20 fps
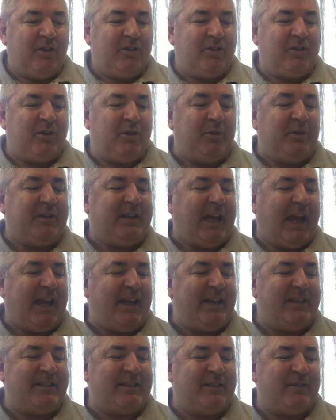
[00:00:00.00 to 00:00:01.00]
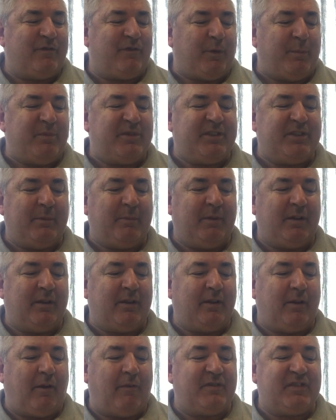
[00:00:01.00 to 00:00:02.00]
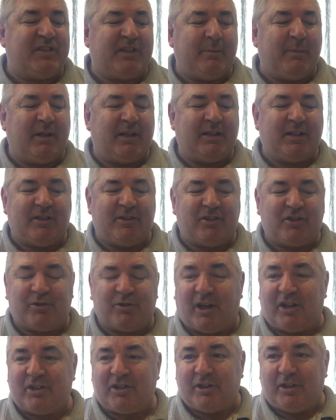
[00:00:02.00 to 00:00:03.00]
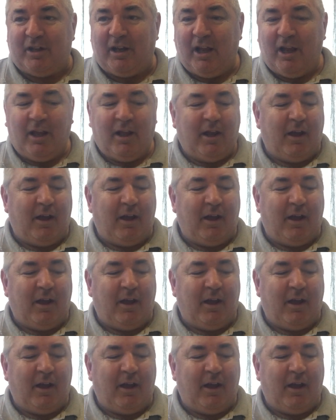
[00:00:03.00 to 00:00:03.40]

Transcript: to cases from similar construction